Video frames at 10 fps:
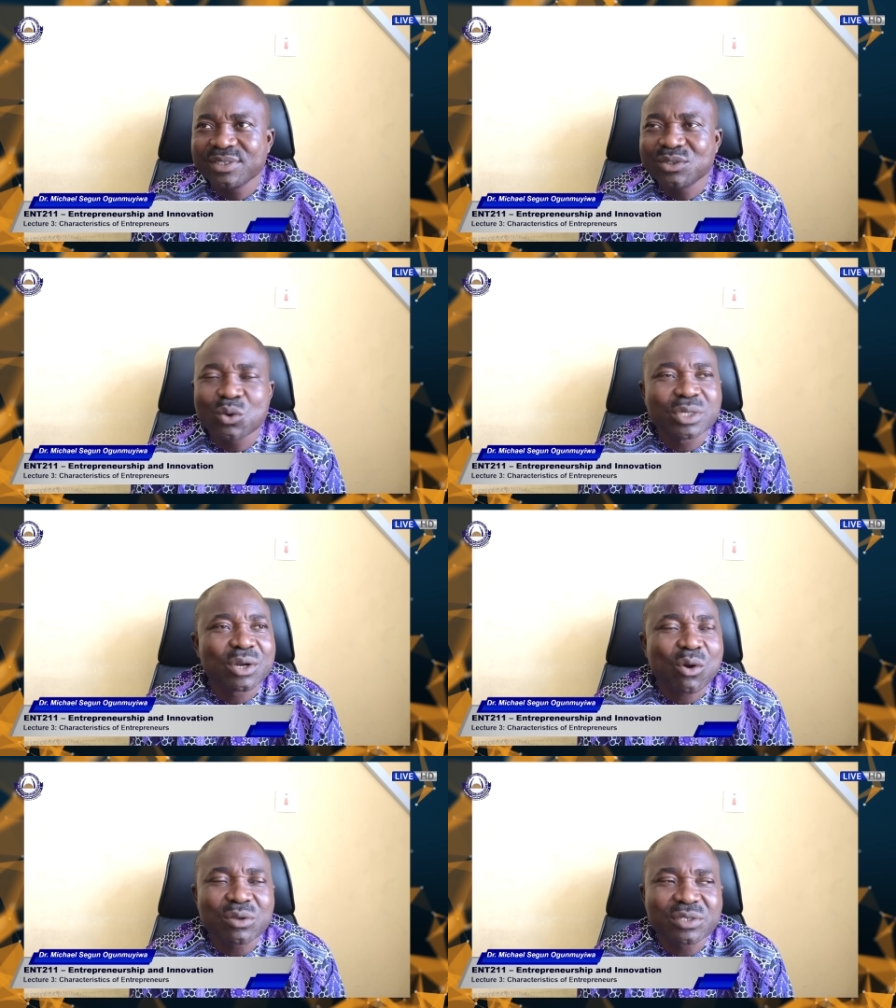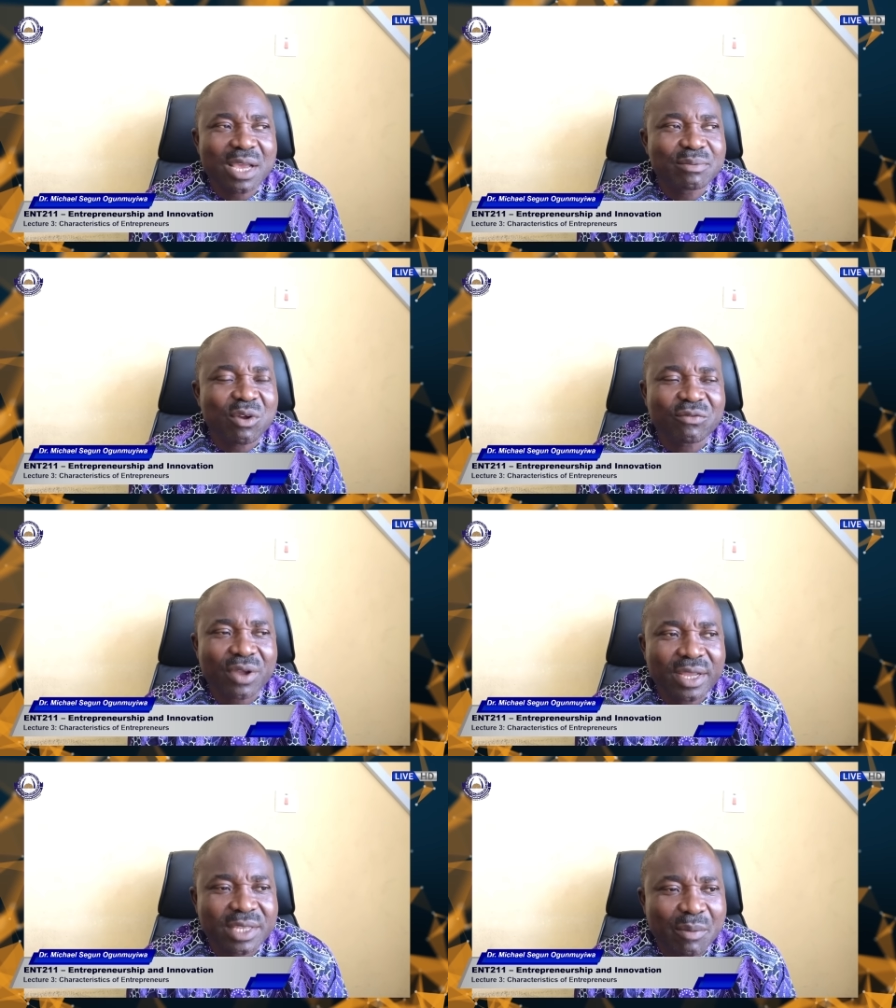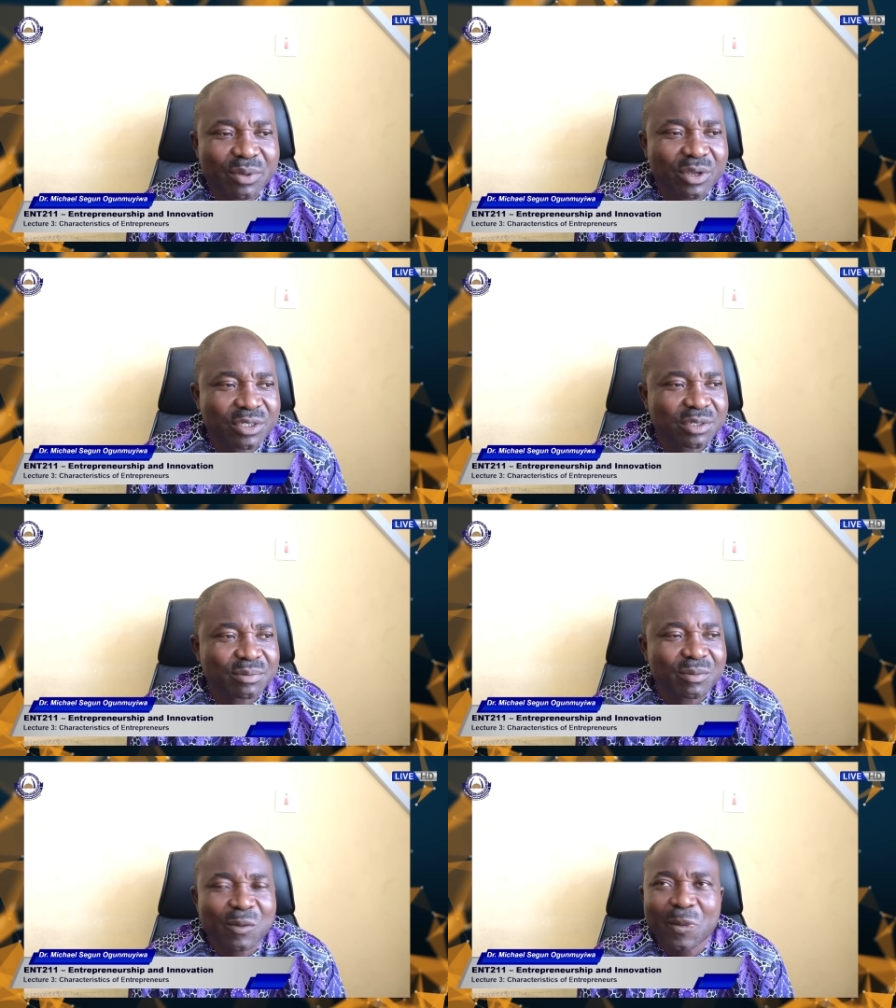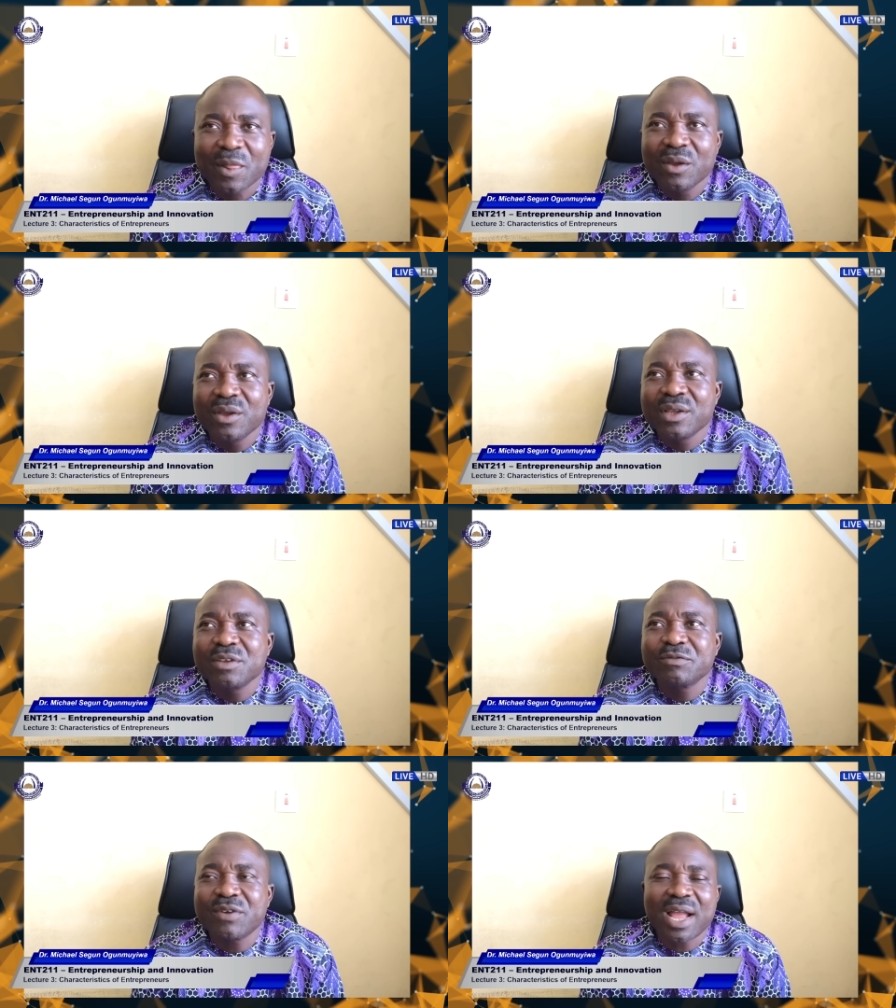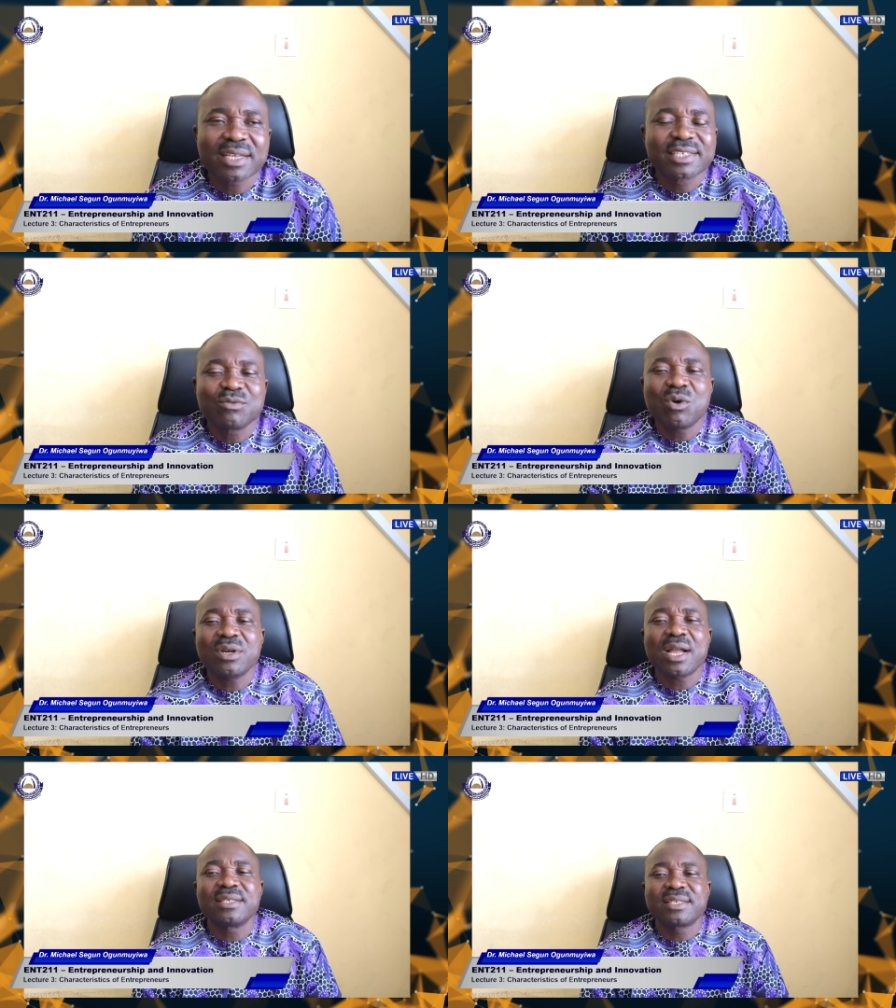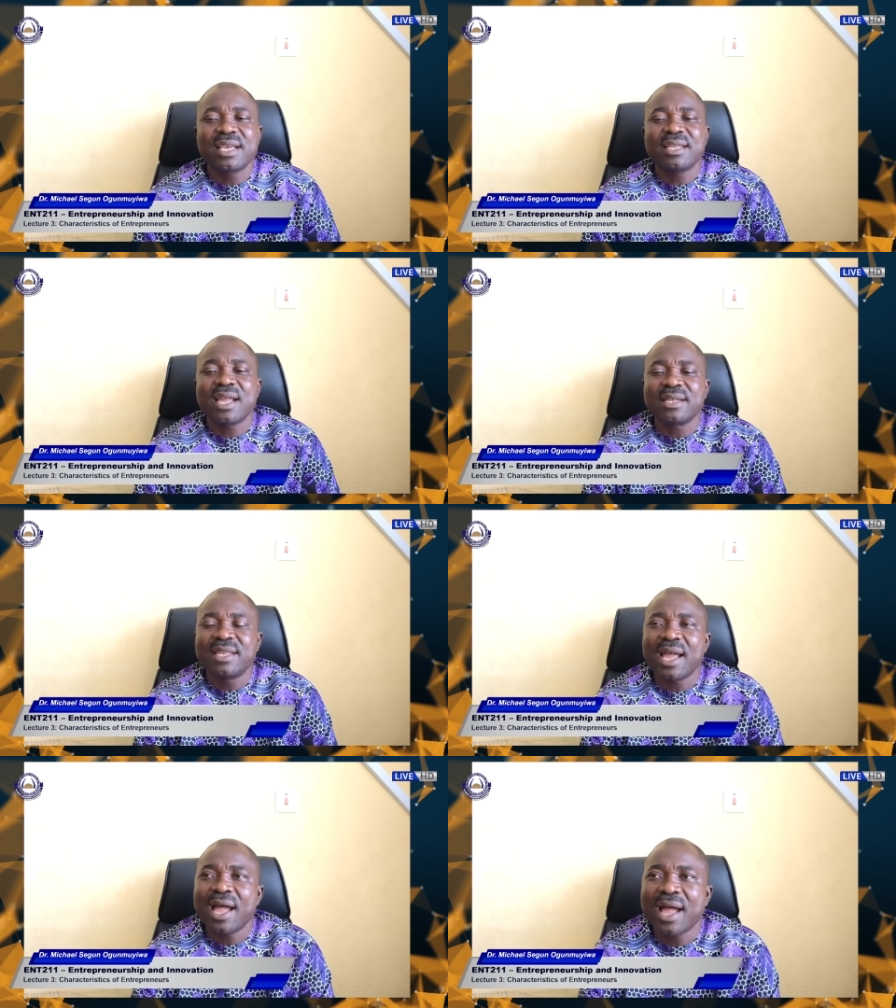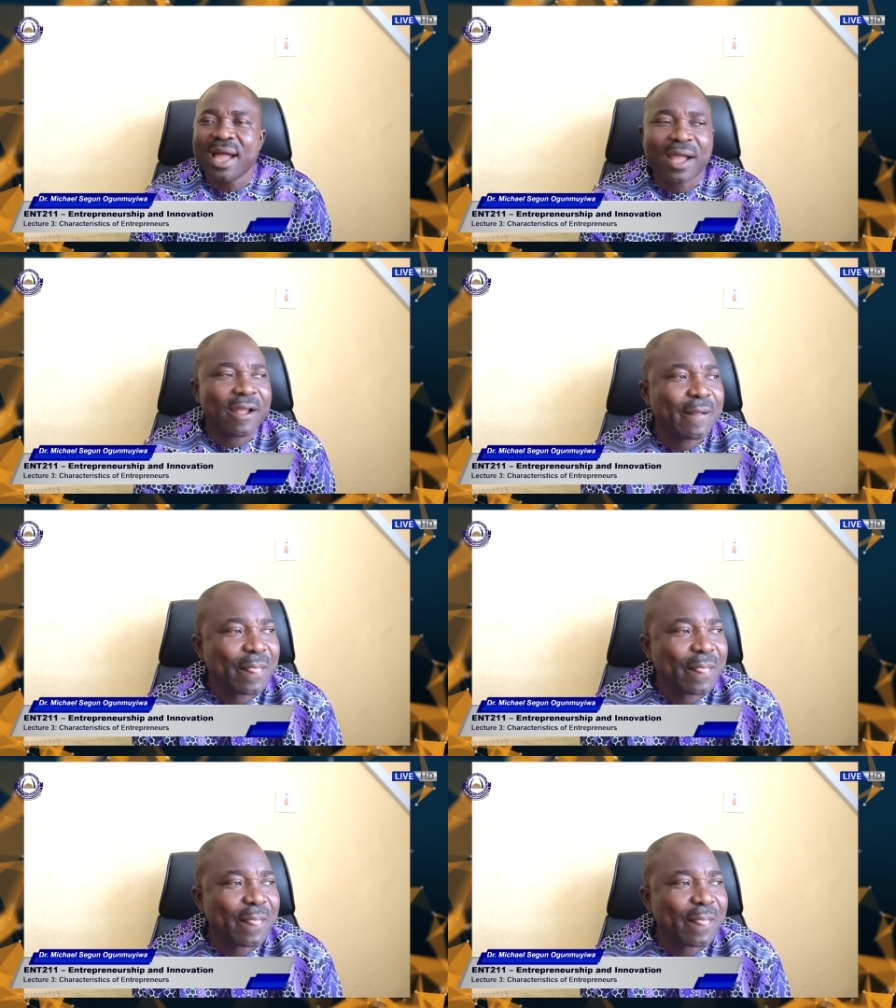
to the concept of entrepreneurship. In fact, one can say that there are